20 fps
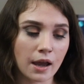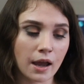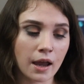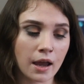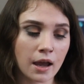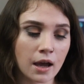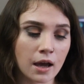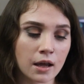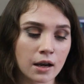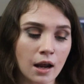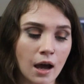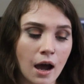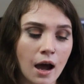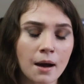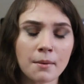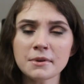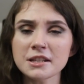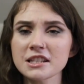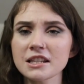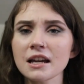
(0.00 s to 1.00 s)
and
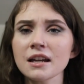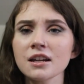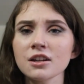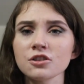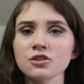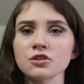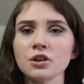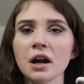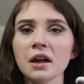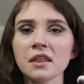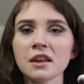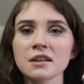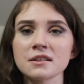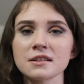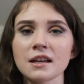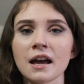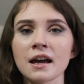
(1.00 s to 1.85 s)
I'm excited to try this